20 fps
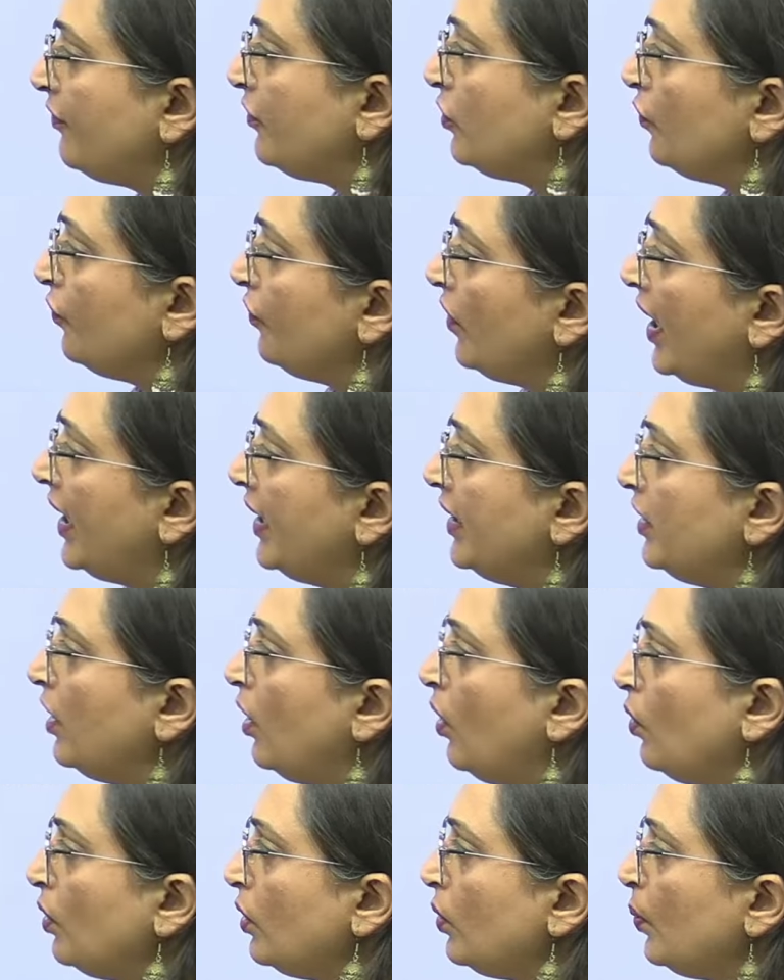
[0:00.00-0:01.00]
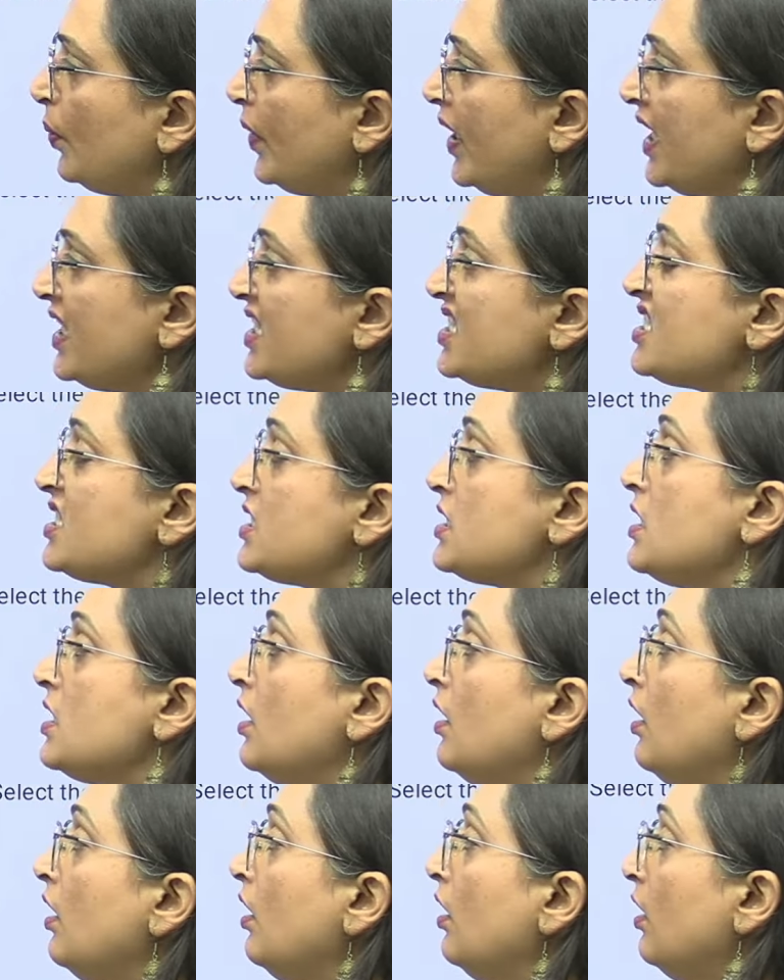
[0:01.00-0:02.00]
to find out which
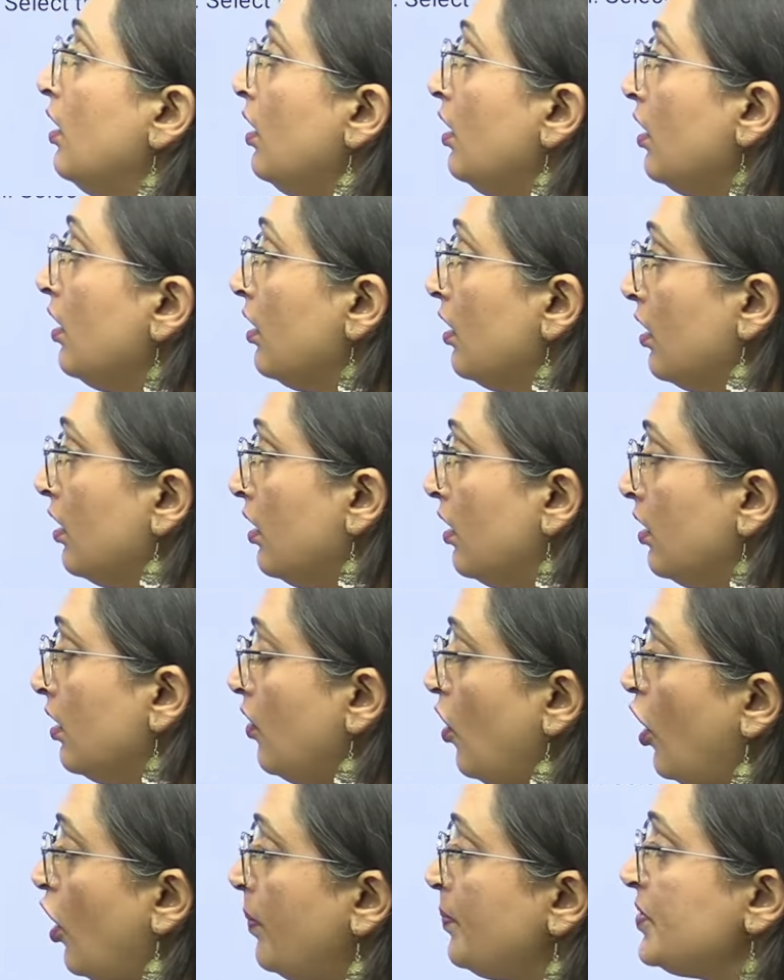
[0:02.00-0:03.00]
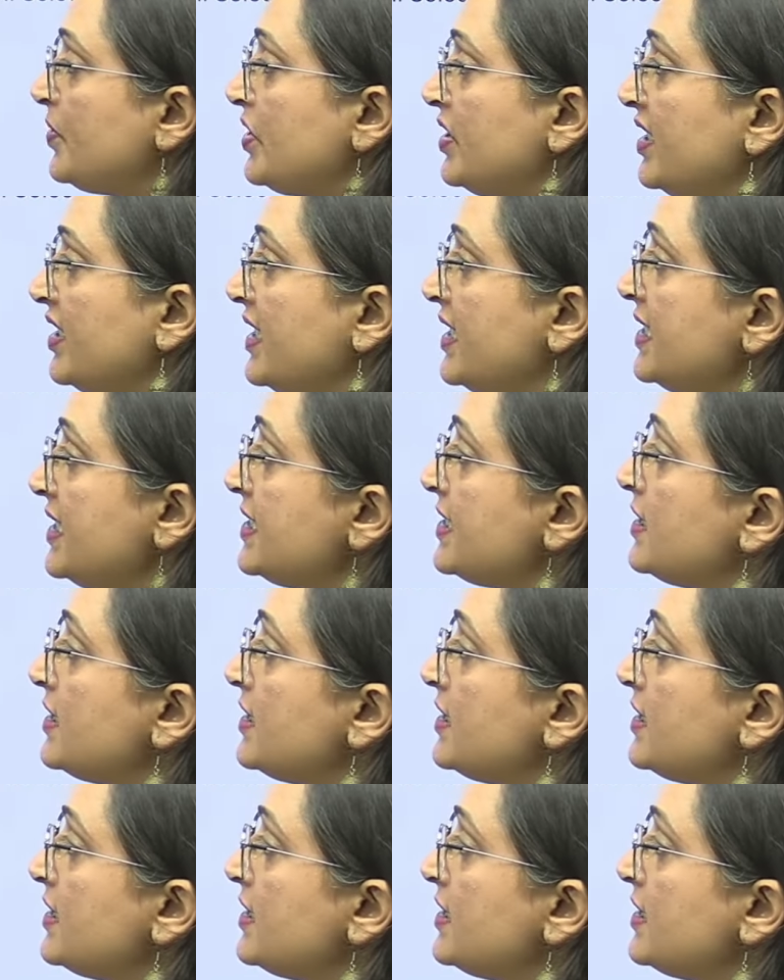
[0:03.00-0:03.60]
option is